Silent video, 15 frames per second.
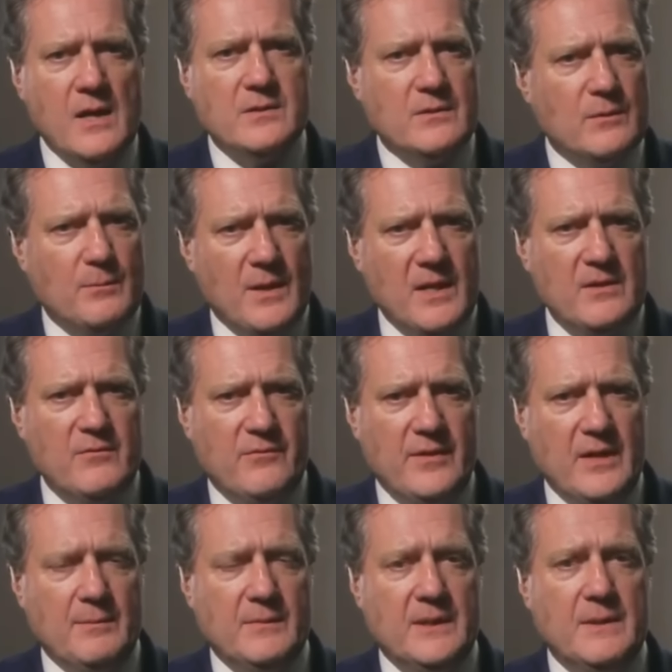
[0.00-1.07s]
to the Biden
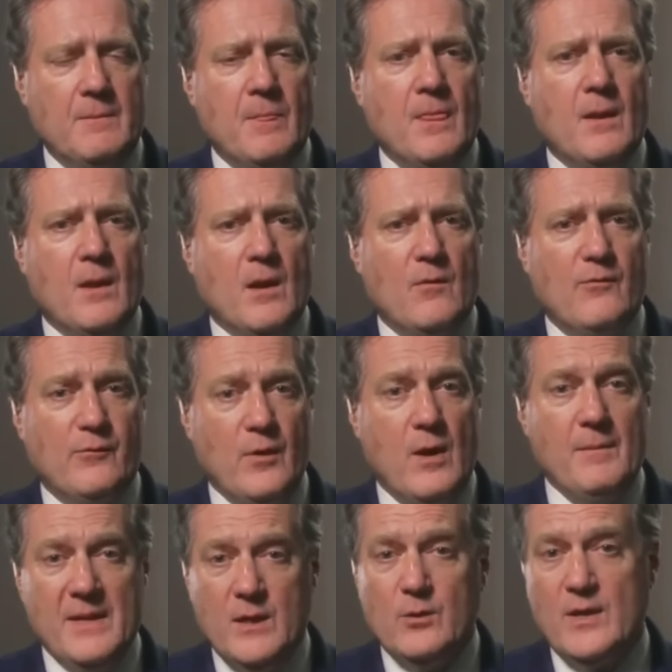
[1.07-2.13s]
family
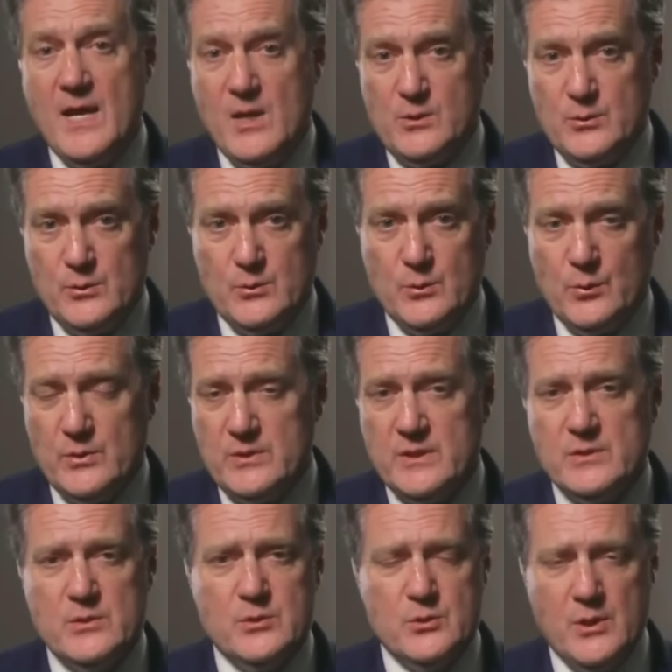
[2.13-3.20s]
from international
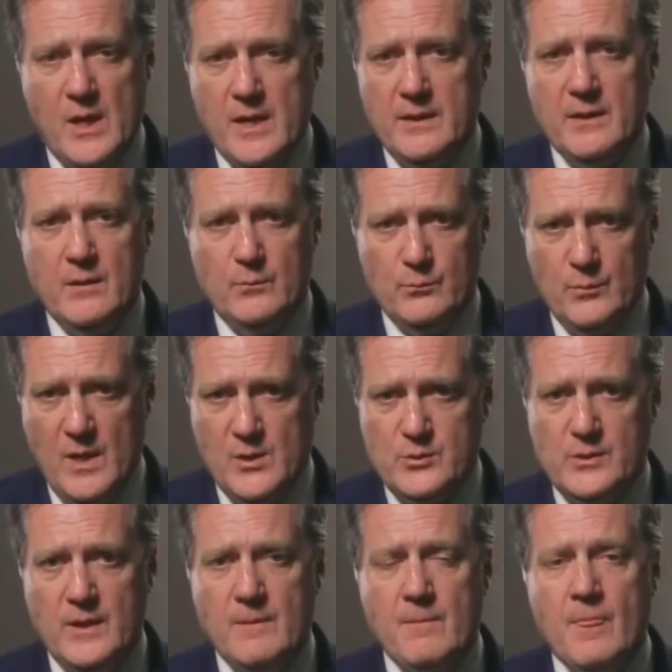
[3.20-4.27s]
sources, China,
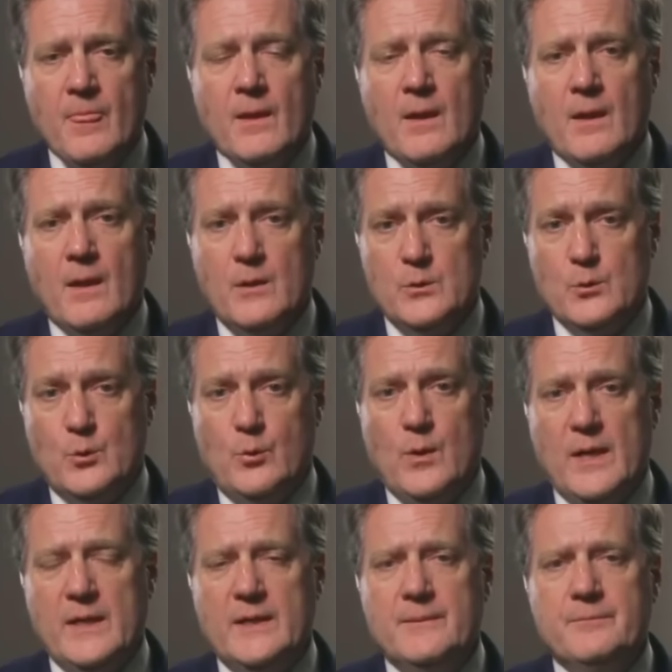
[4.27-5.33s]
Russia,
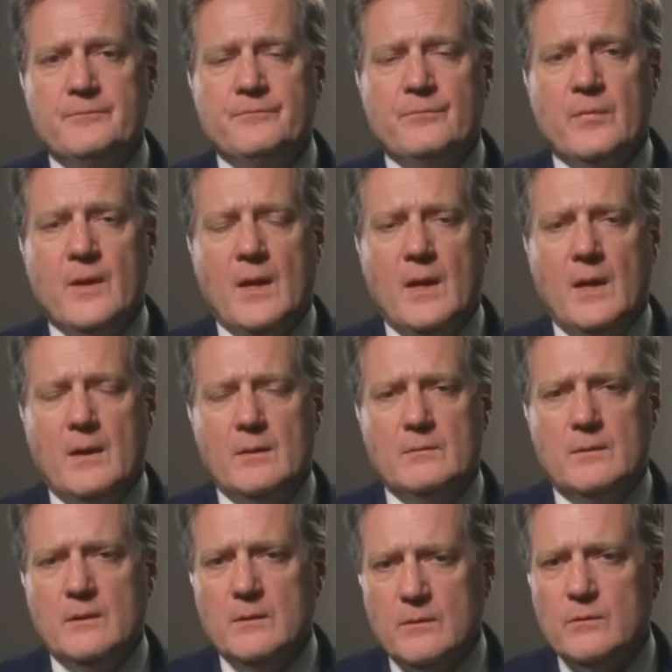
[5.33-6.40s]
Ukraine.
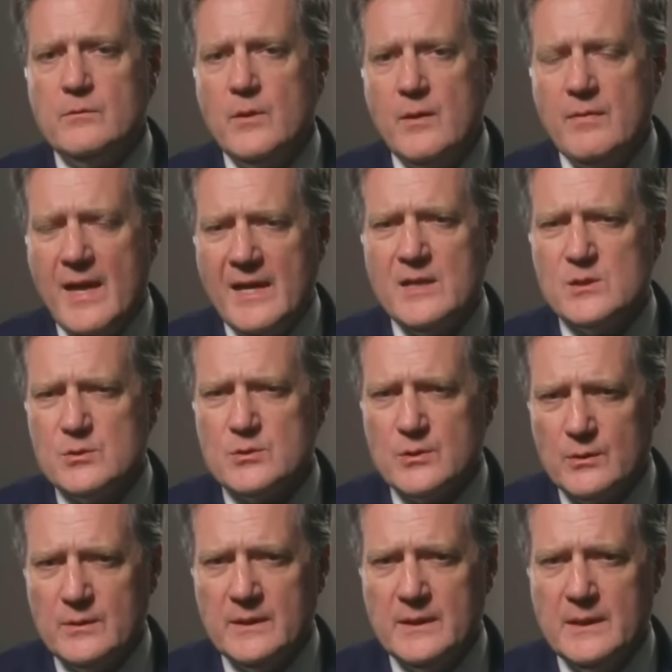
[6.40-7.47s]
That is
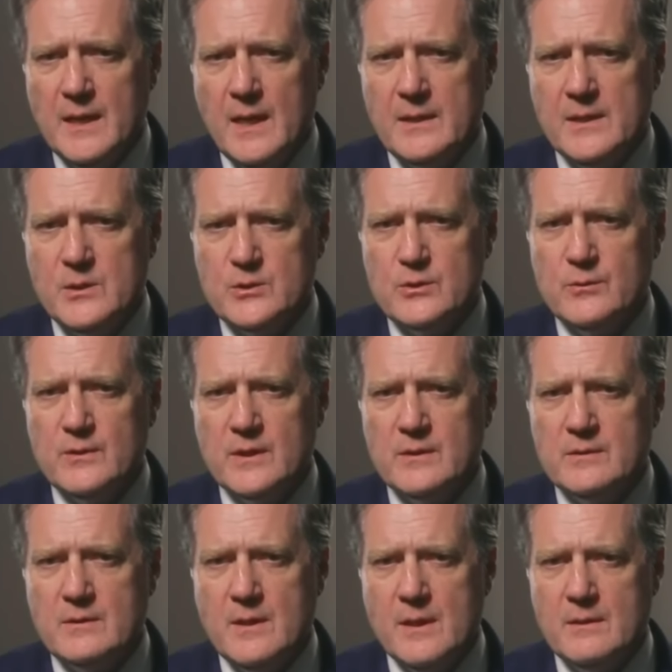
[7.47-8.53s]
certainly an issue
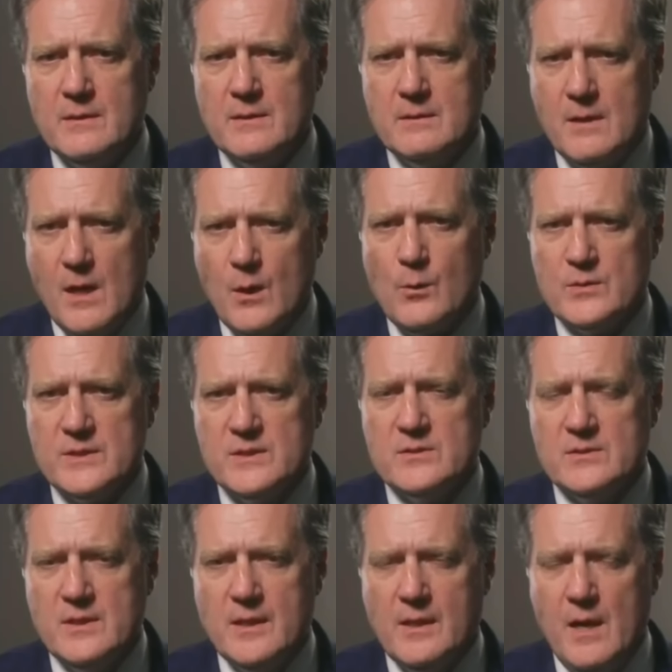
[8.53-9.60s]
that Congress needs
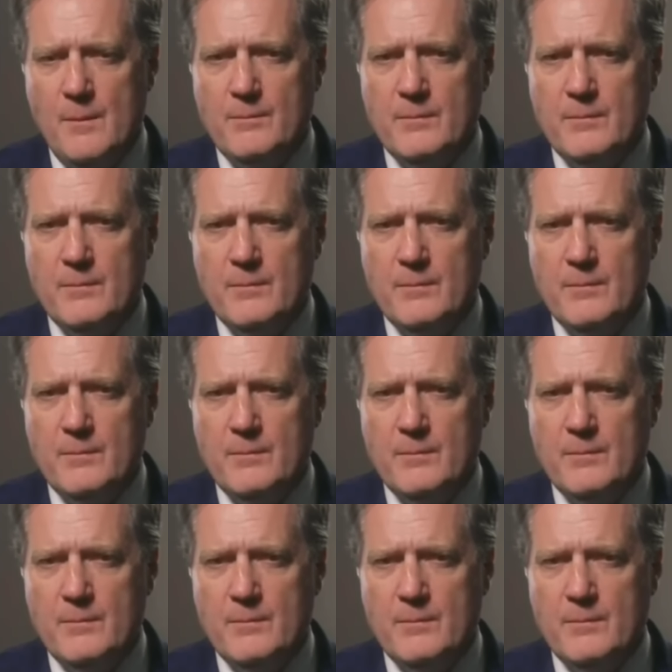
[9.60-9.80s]
to take up,